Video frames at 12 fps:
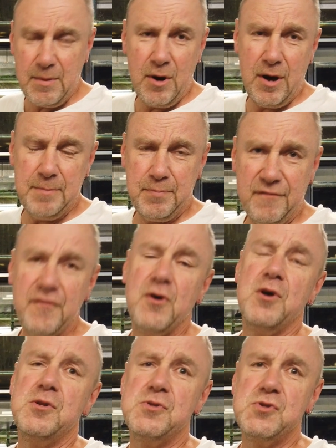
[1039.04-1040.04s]
My
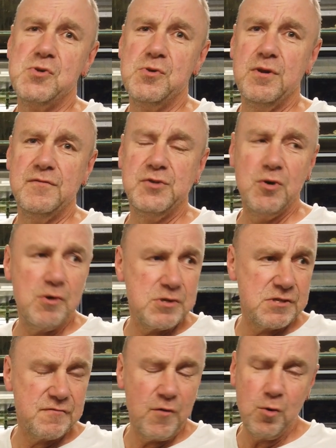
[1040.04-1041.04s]
preferred tool of
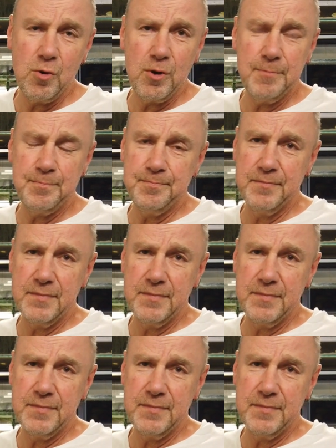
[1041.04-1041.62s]
choice for